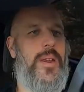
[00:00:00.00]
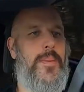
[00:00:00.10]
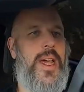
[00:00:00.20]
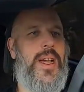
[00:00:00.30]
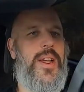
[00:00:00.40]
getting
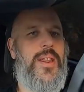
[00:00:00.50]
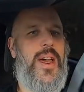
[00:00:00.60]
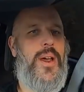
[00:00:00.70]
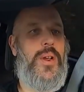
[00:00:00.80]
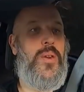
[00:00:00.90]
back on the
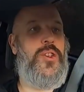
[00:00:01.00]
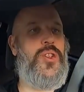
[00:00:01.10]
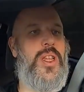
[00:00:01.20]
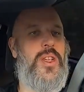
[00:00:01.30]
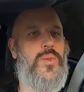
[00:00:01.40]
highway.
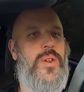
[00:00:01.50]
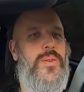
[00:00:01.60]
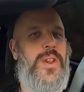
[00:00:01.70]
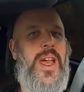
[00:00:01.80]
Question is, what